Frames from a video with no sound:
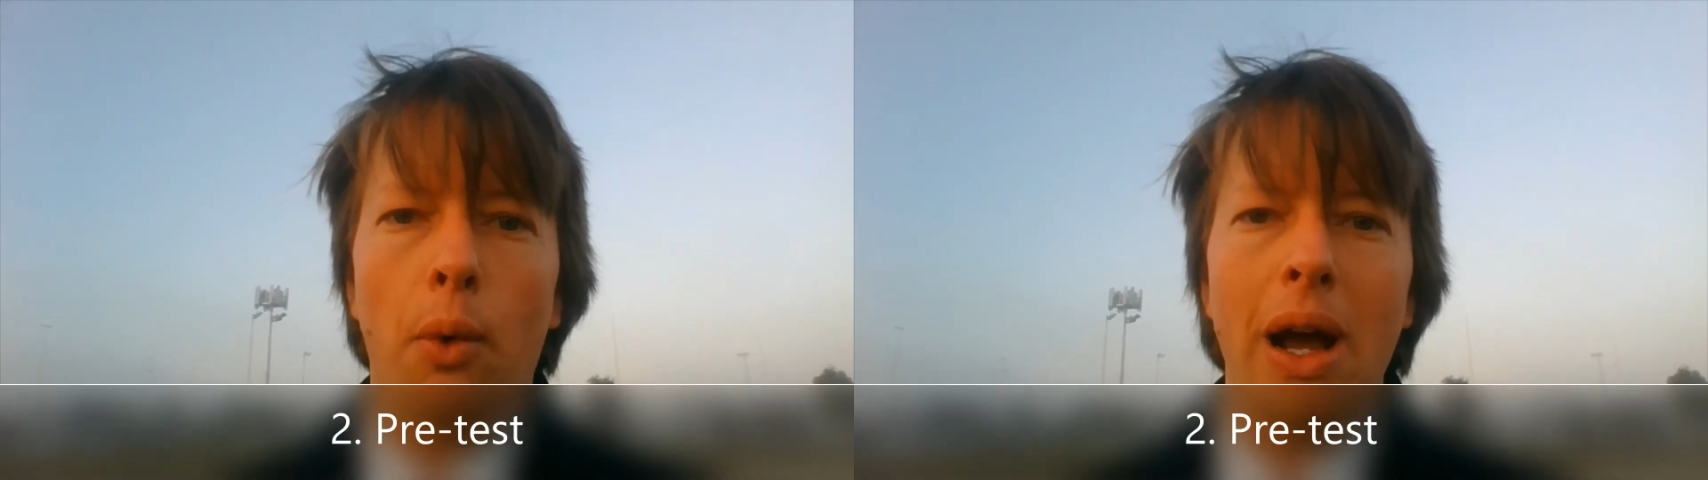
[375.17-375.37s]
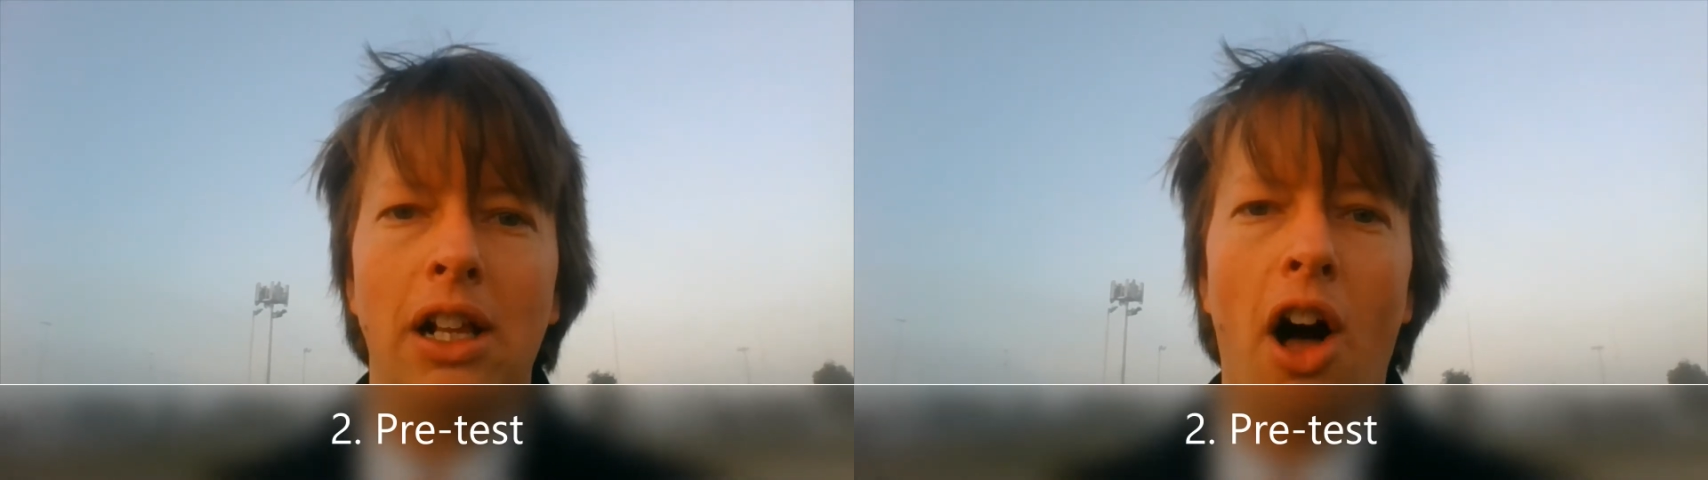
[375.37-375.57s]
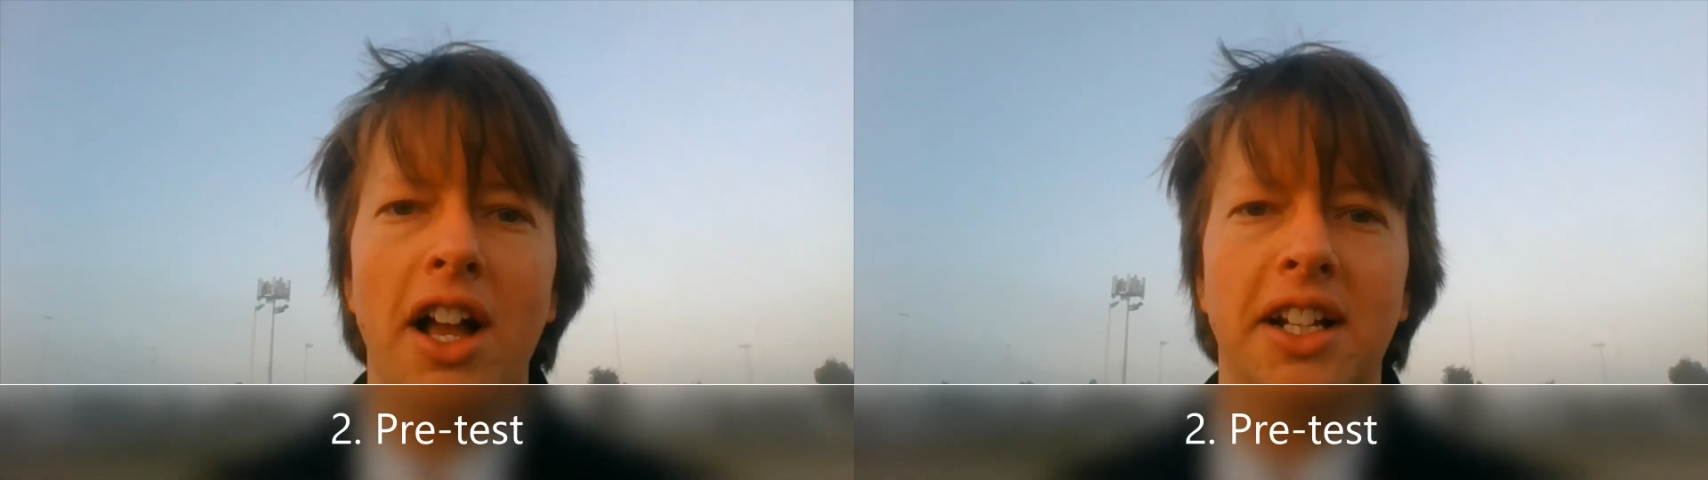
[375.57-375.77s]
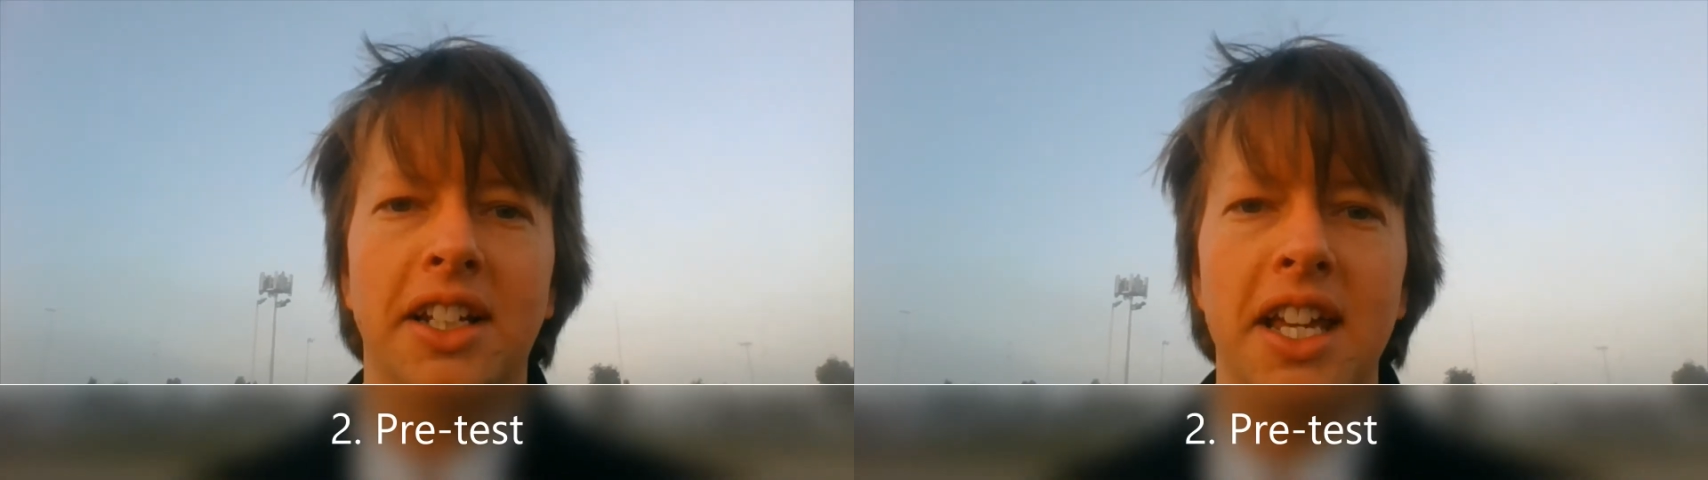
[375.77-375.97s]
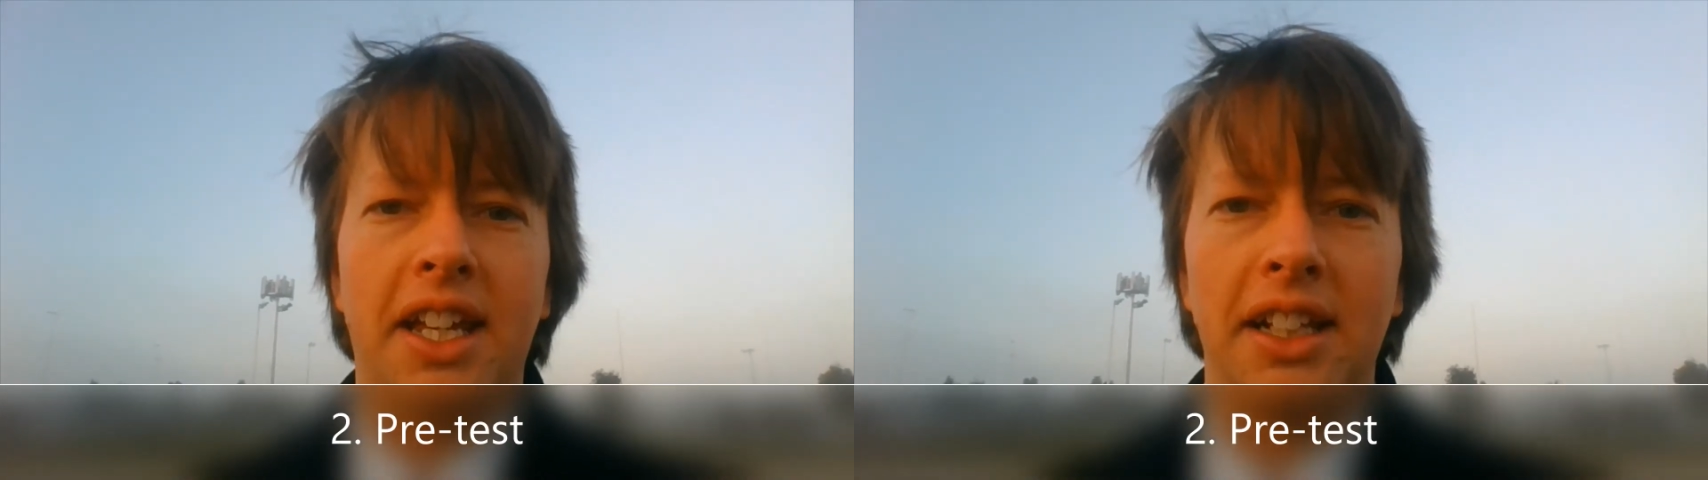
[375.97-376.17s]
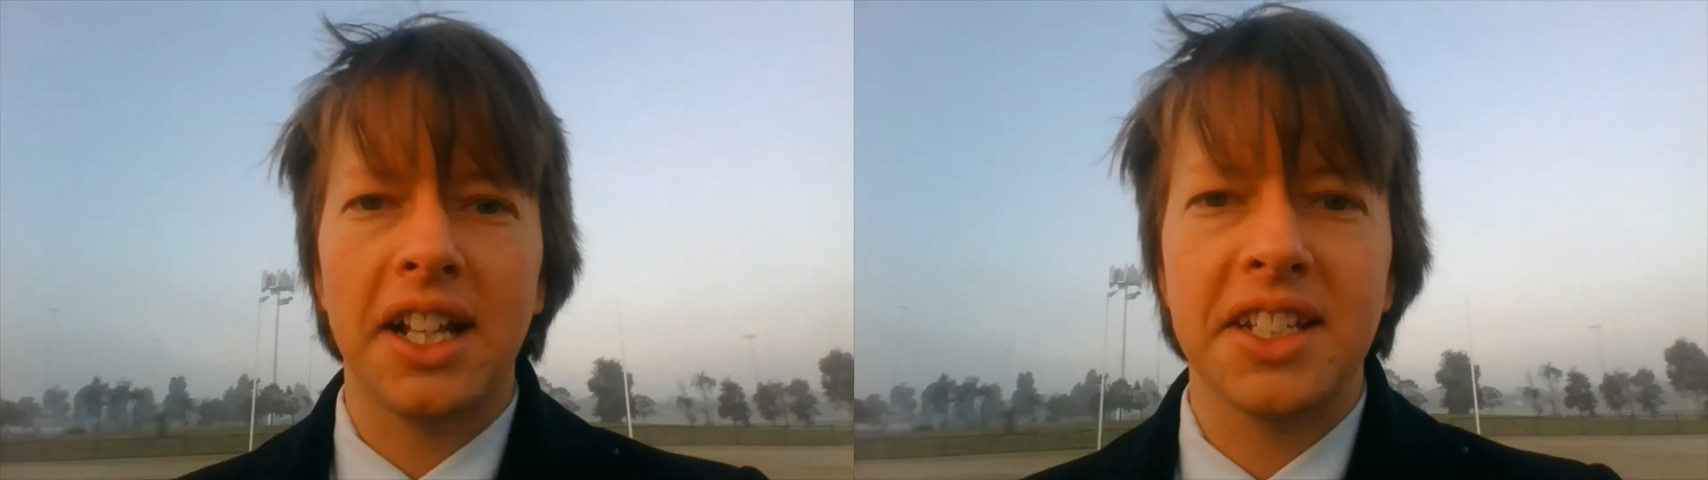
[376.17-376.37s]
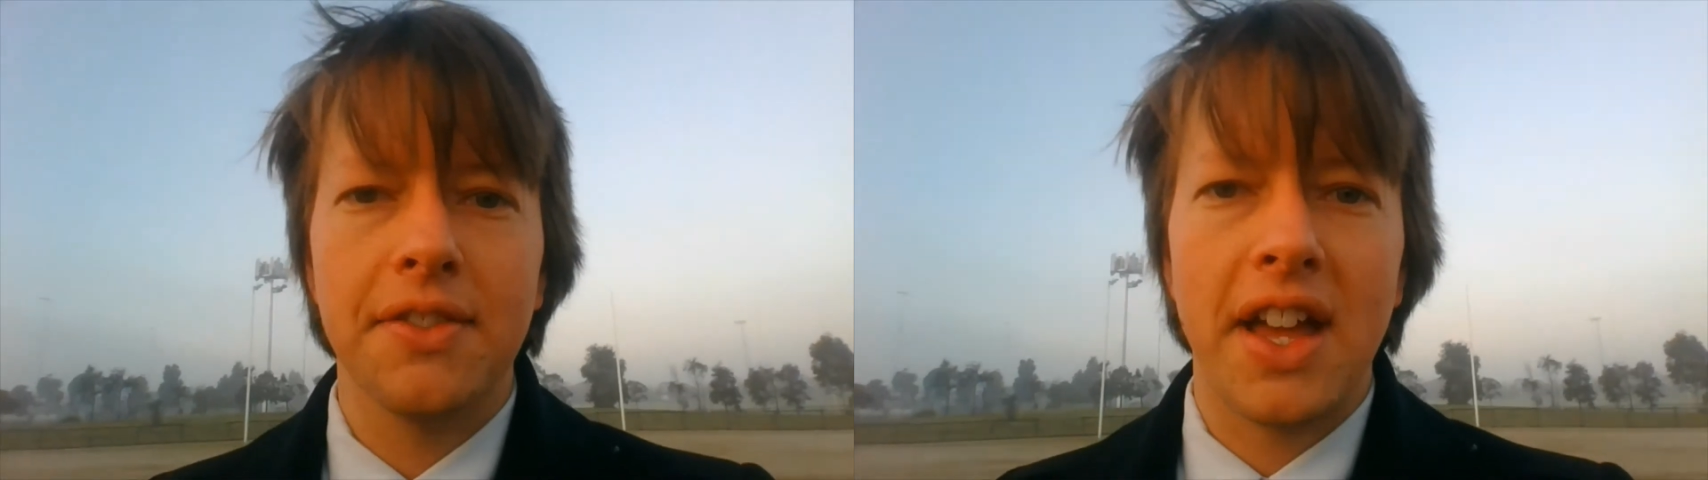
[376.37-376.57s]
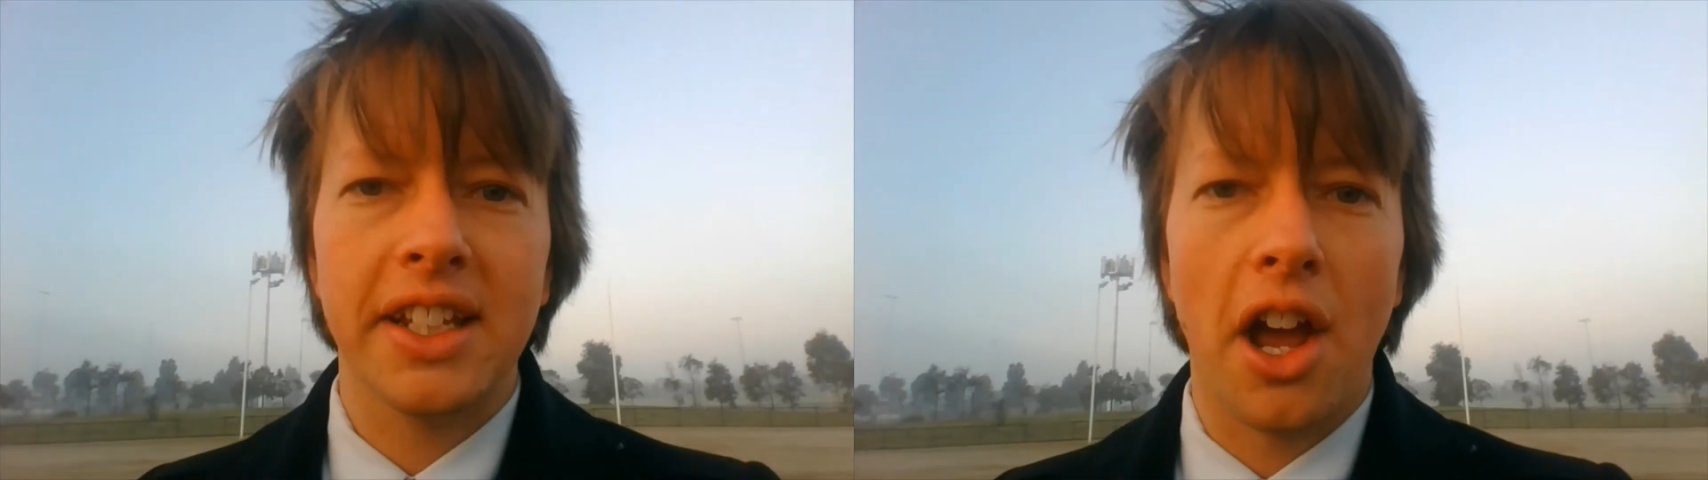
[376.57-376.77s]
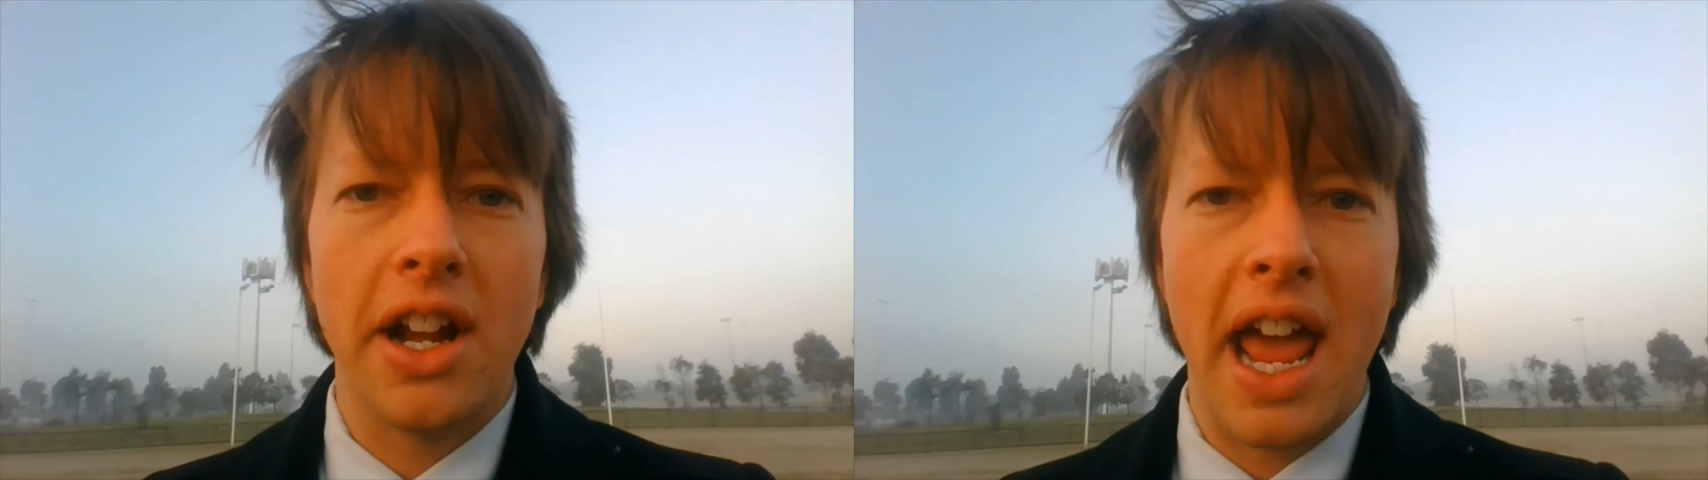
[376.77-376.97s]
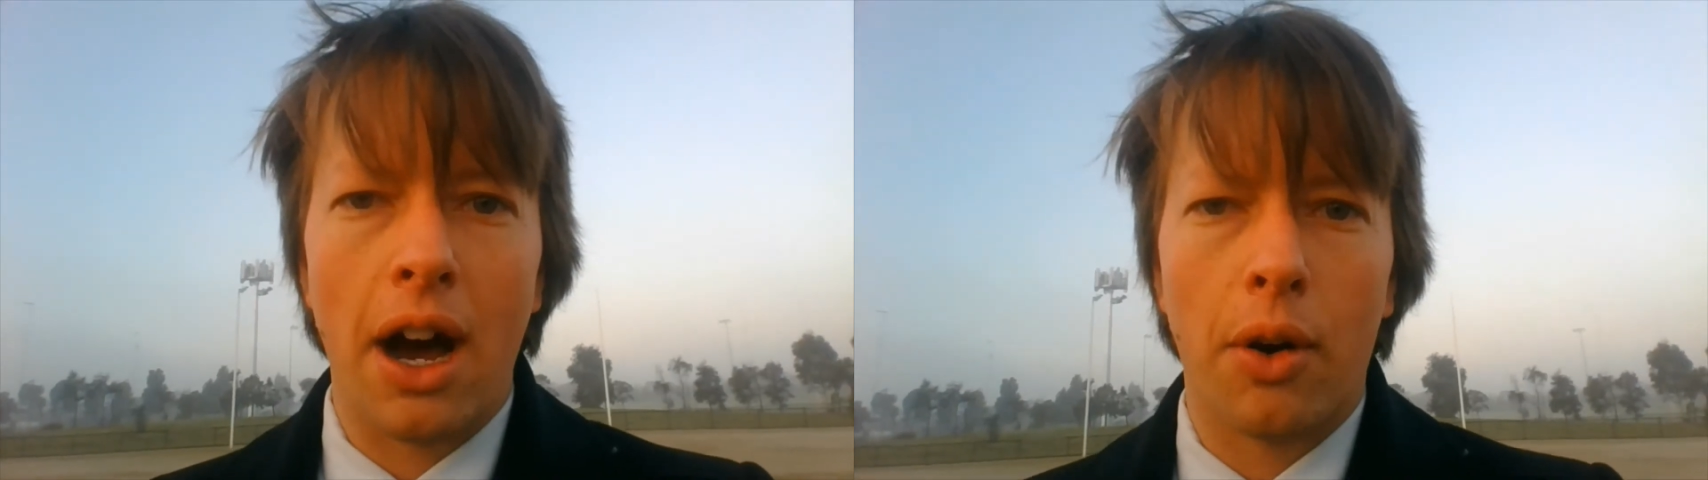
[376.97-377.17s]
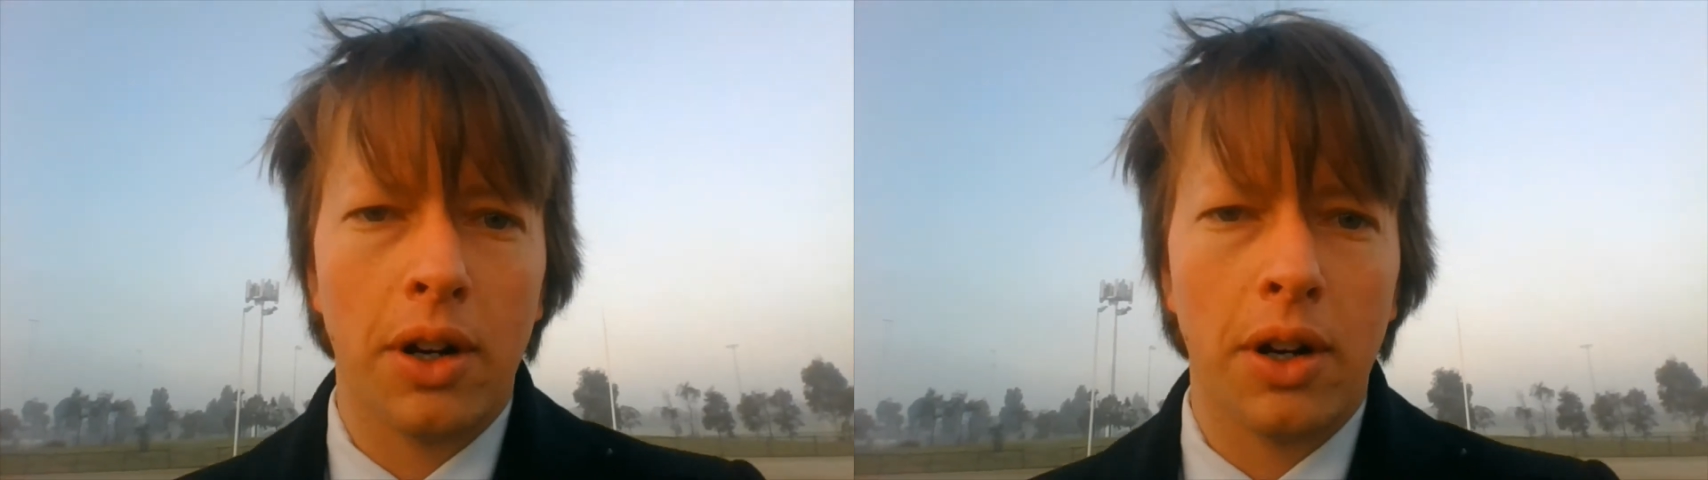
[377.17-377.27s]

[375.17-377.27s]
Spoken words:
well I can kick. Let's give that a go now.